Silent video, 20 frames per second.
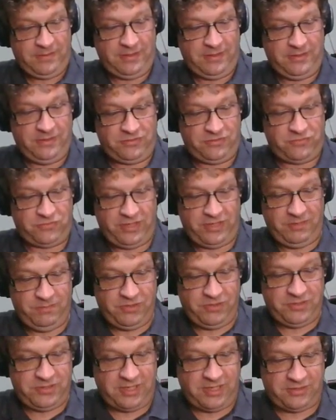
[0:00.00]
And the stream
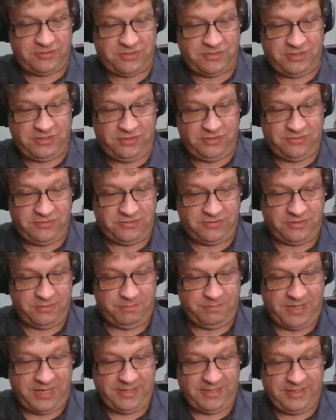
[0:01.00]
reduction uses a
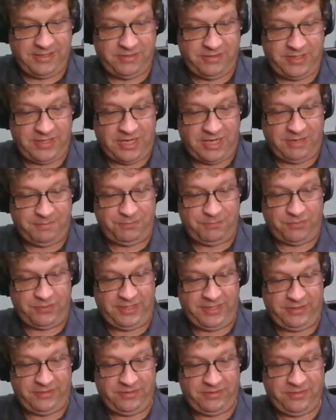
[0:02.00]
binary
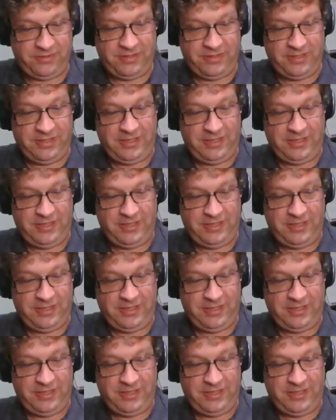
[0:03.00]
operator,